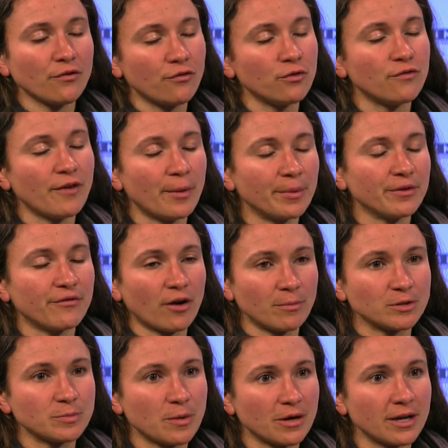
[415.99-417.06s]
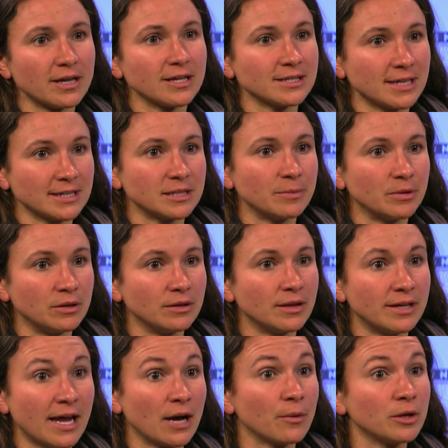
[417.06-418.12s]
food available at the farmers market accessible
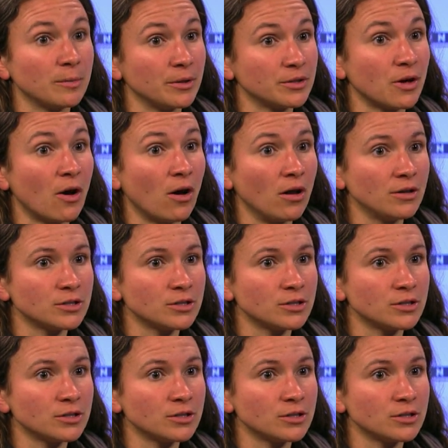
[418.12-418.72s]
and equitable to all.